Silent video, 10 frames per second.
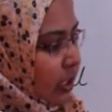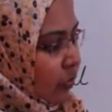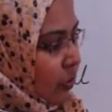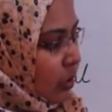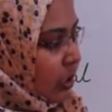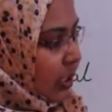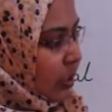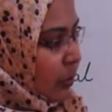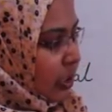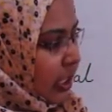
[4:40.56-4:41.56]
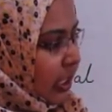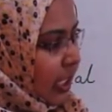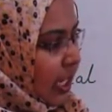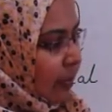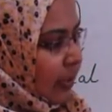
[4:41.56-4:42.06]
the force is pushing
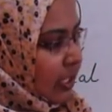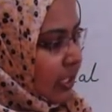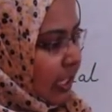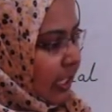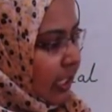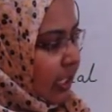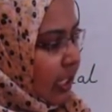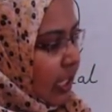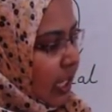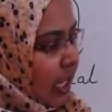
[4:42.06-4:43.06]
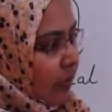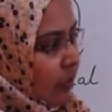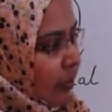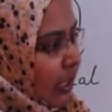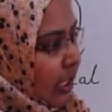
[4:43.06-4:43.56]
the arm inside and
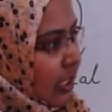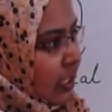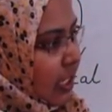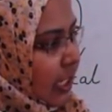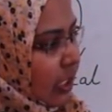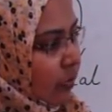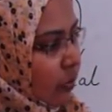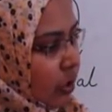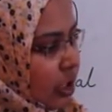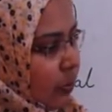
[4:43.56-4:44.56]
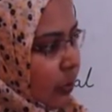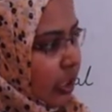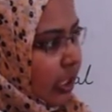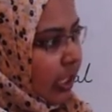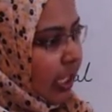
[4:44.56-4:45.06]
from the other side the force is
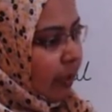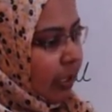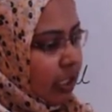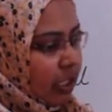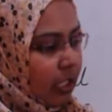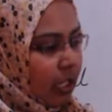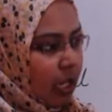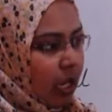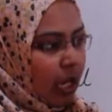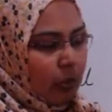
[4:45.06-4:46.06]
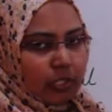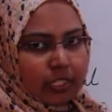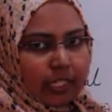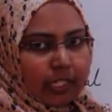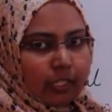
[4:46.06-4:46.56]
pushing the armature
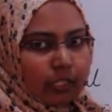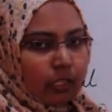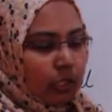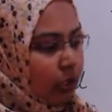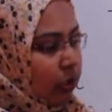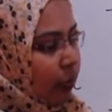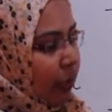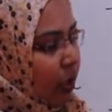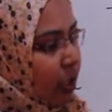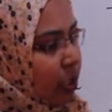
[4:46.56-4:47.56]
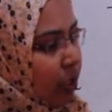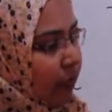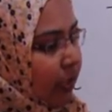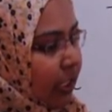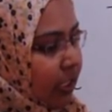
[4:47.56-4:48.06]
outside. So because
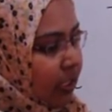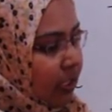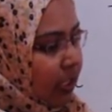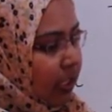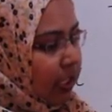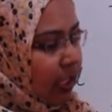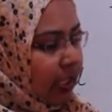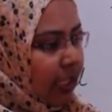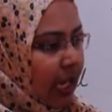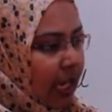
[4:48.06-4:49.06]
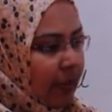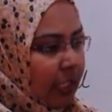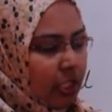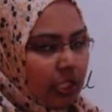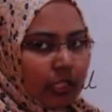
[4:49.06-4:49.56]
of this, the
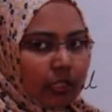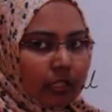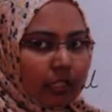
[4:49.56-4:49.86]
armature